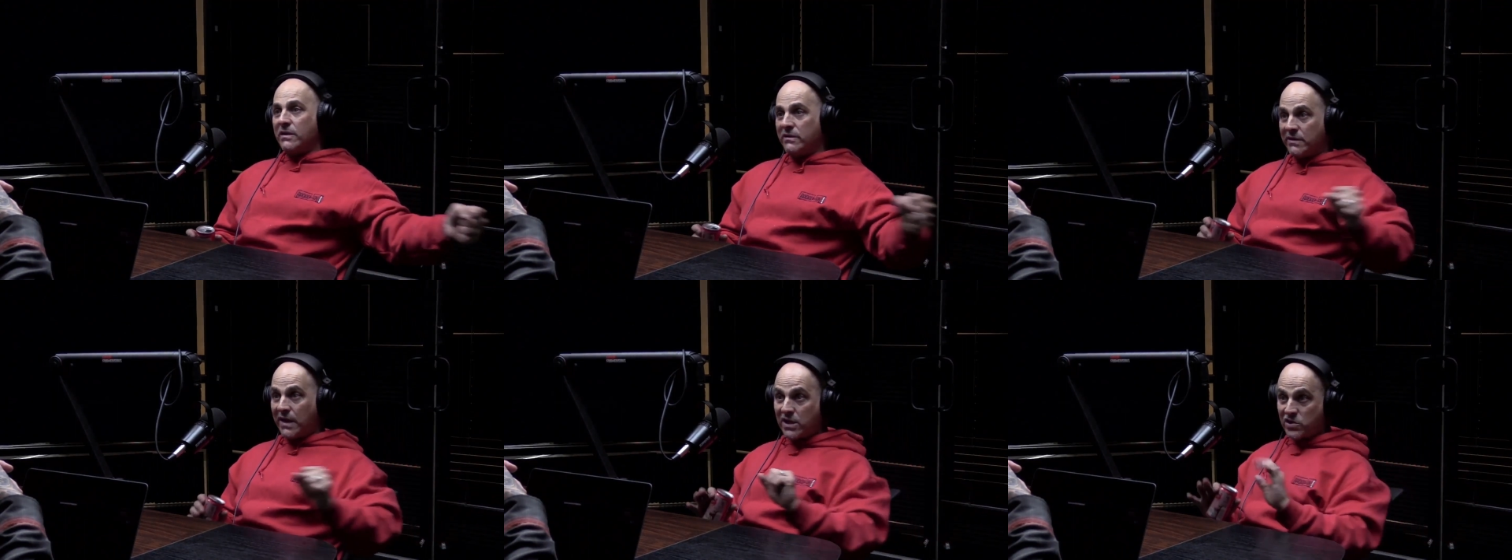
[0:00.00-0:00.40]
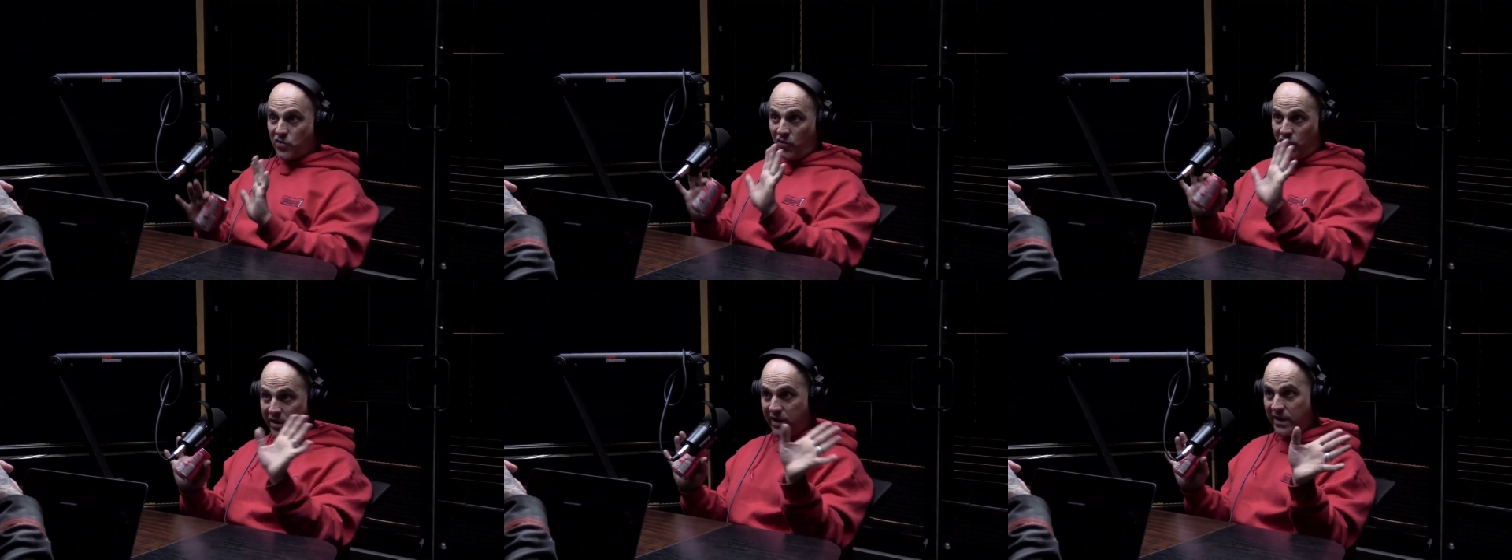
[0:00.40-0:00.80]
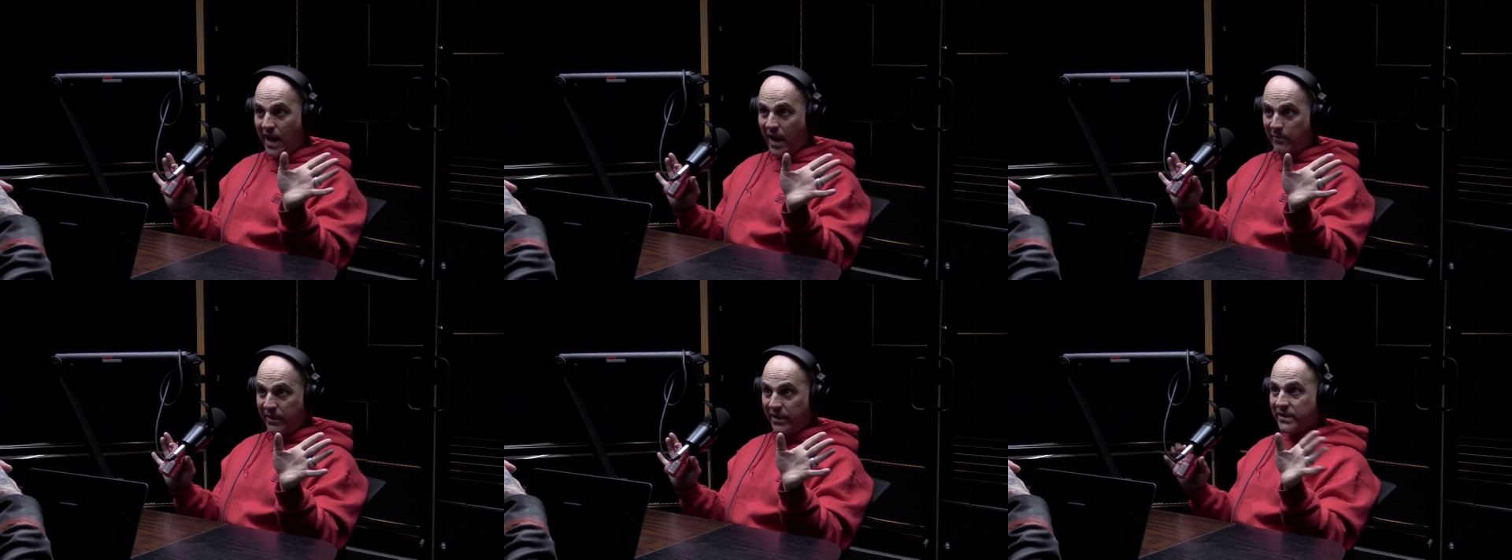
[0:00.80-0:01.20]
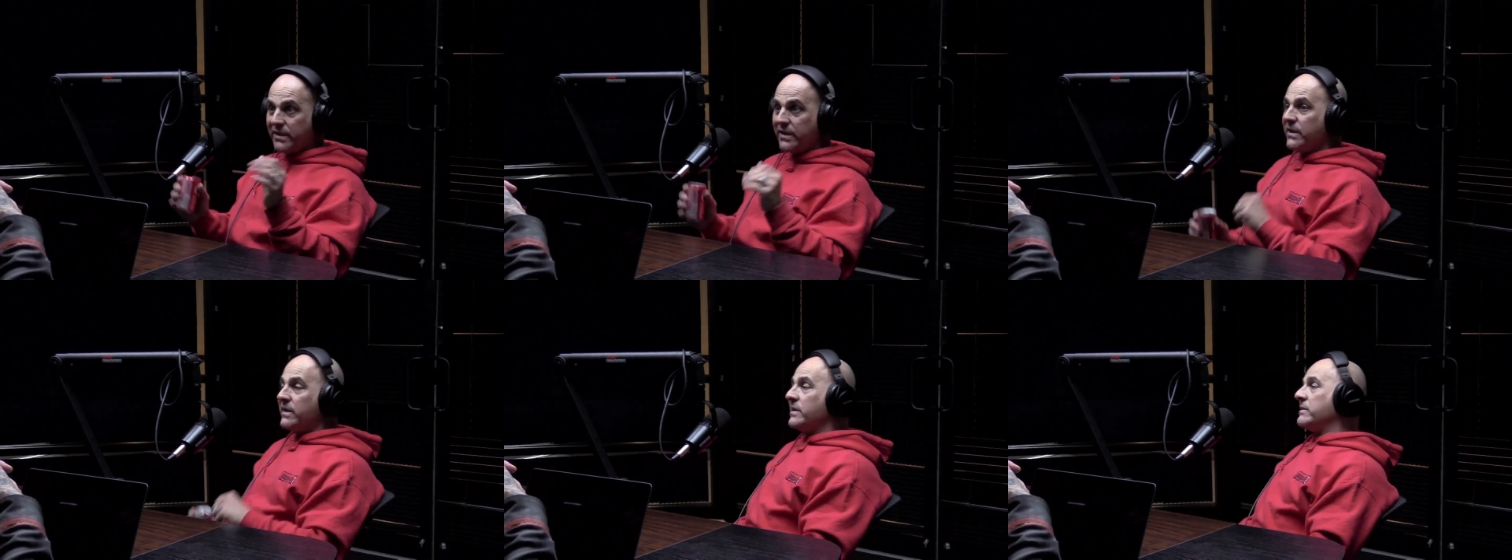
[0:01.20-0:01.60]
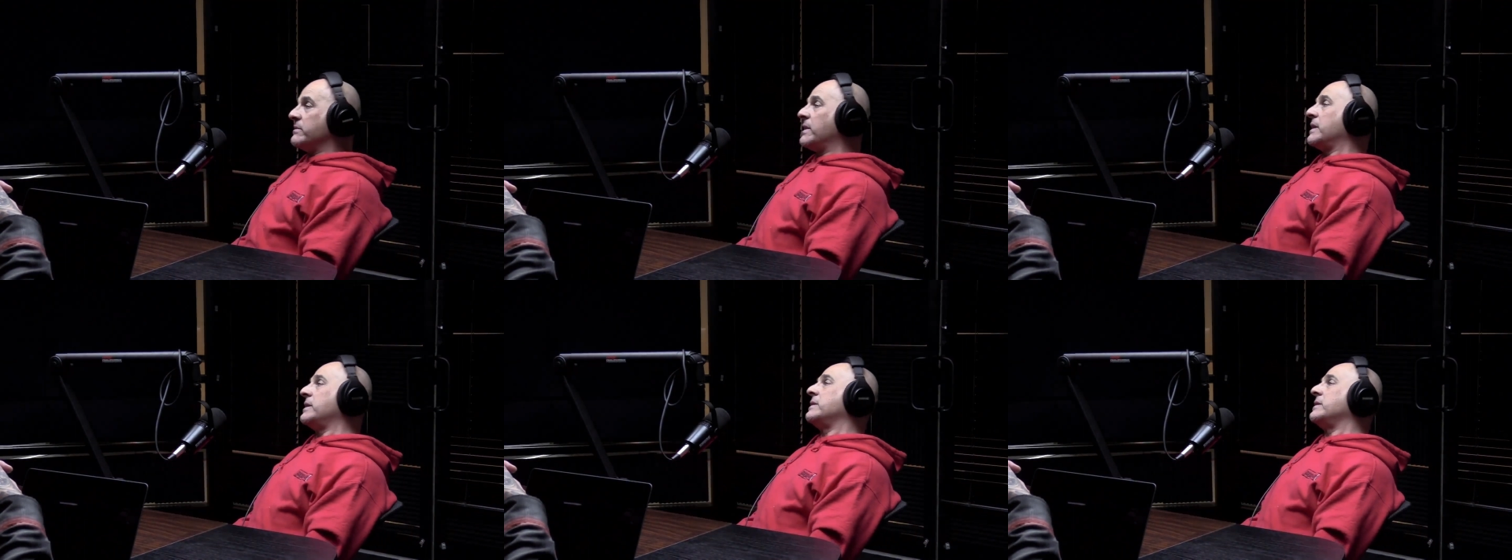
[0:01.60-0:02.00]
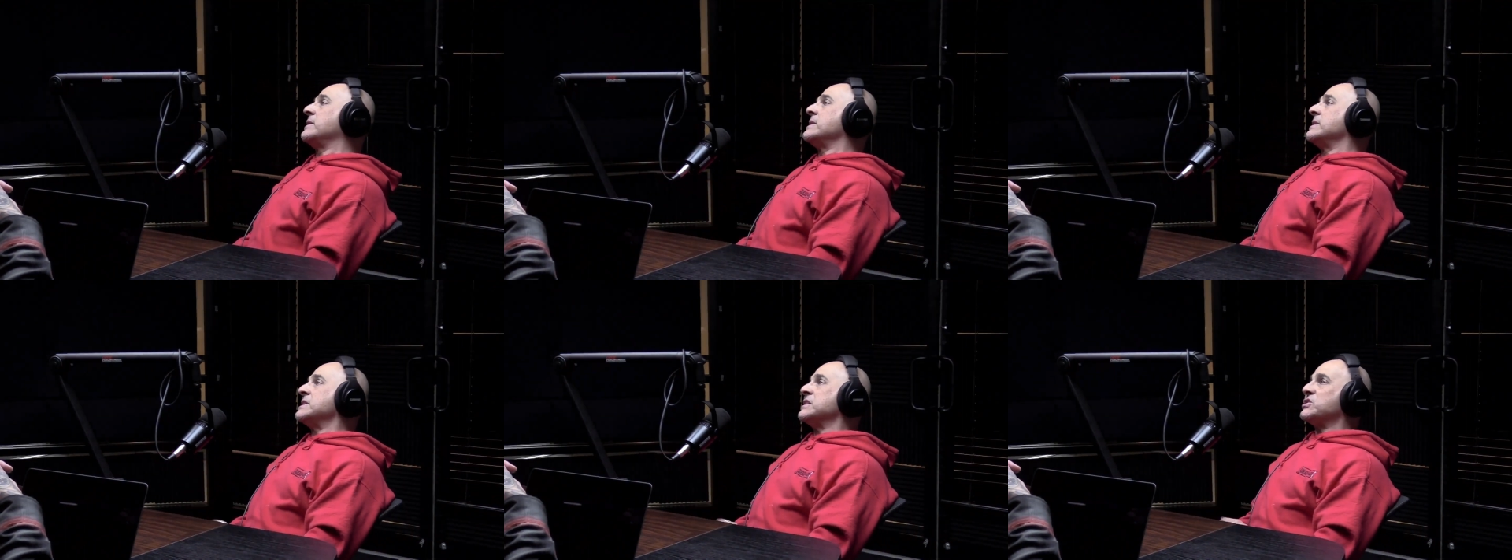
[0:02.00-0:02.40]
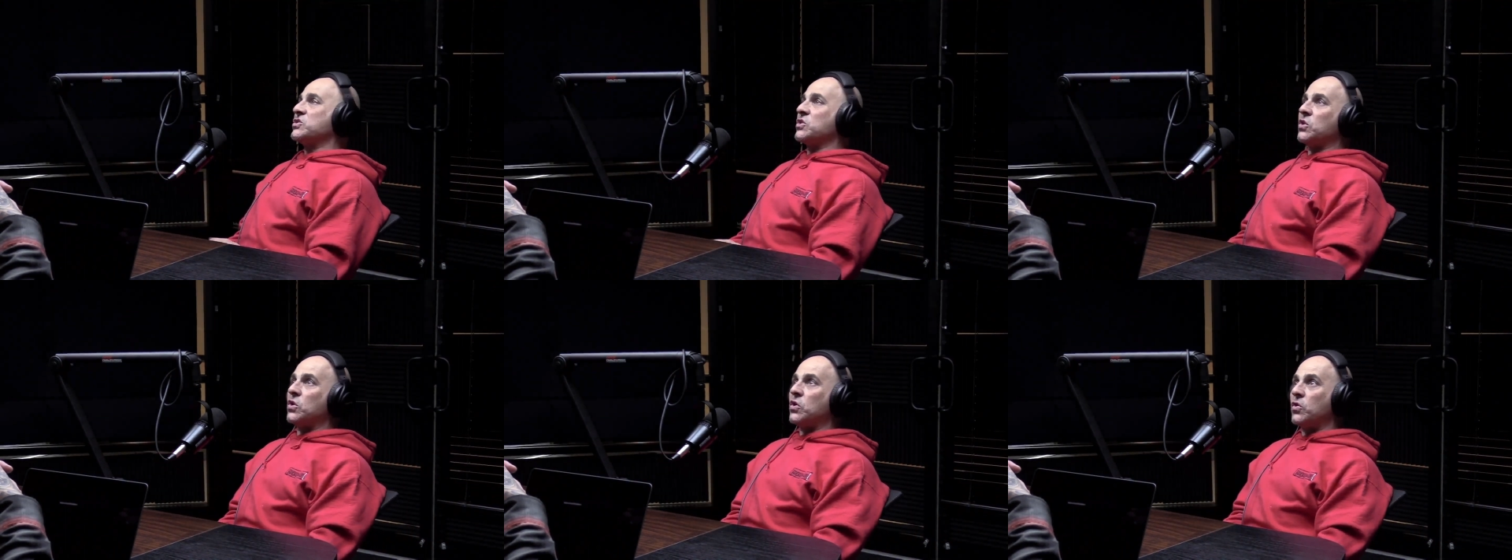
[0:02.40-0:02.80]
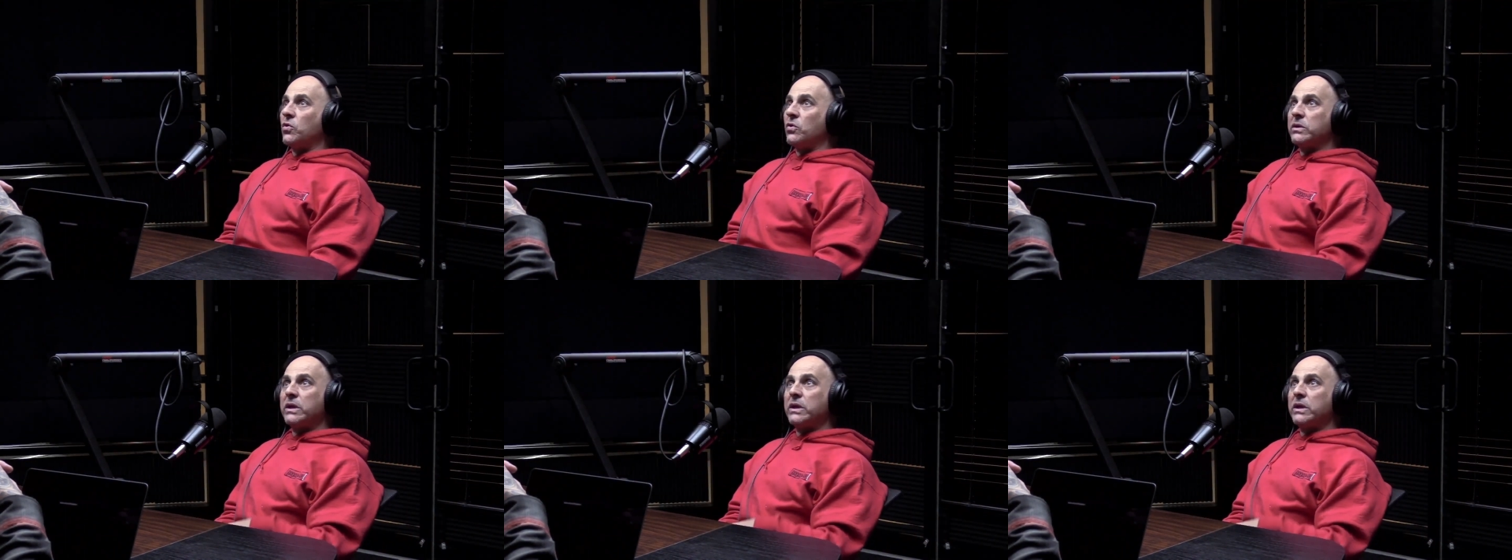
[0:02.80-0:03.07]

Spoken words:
That's called kidnapping. Yeah. Right. So,